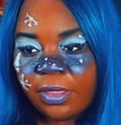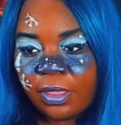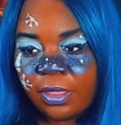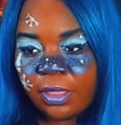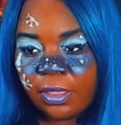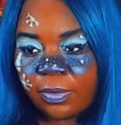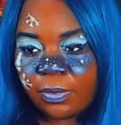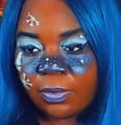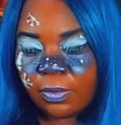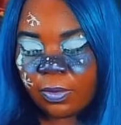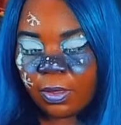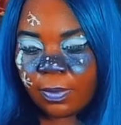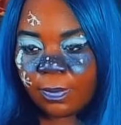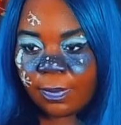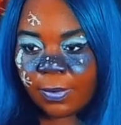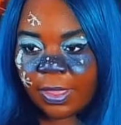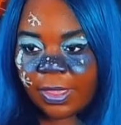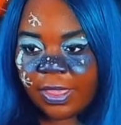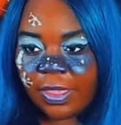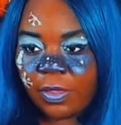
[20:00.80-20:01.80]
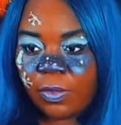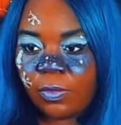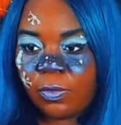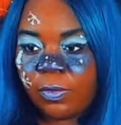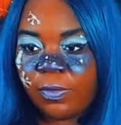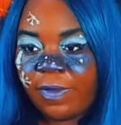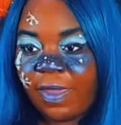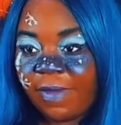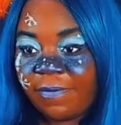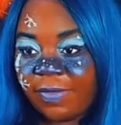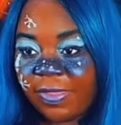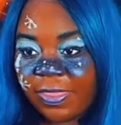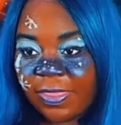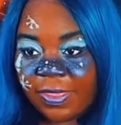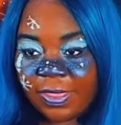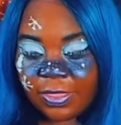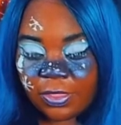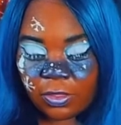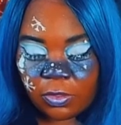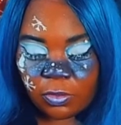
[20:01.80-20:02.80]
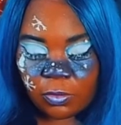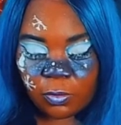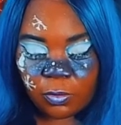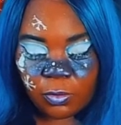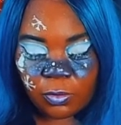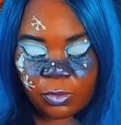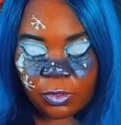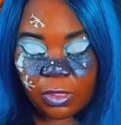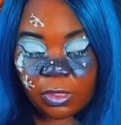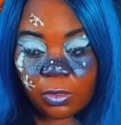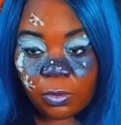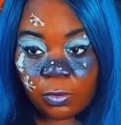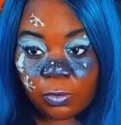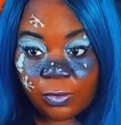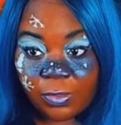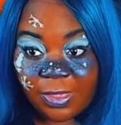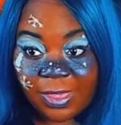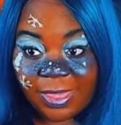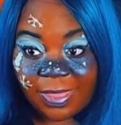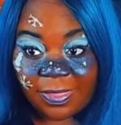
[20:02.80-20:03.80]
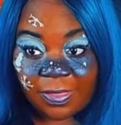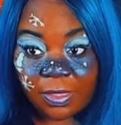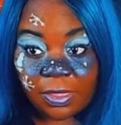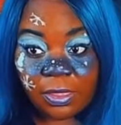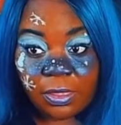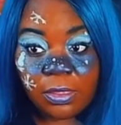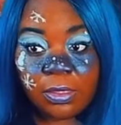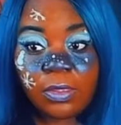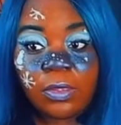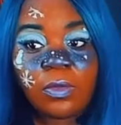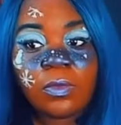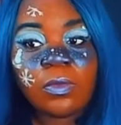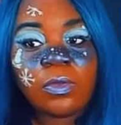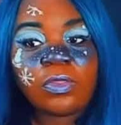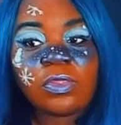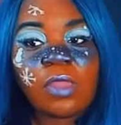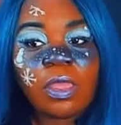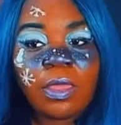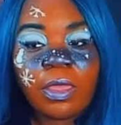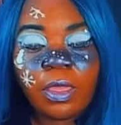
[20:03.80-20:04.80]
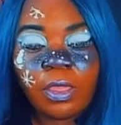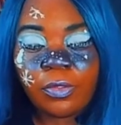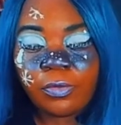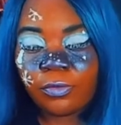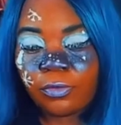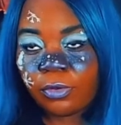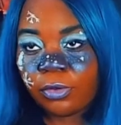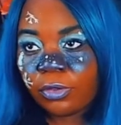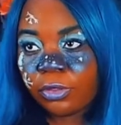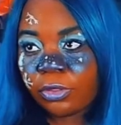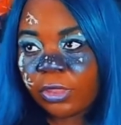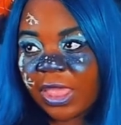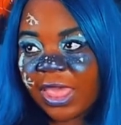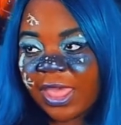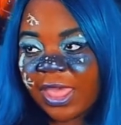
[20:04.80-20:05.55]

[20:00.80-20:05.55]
My or everything in this order altogether was £101.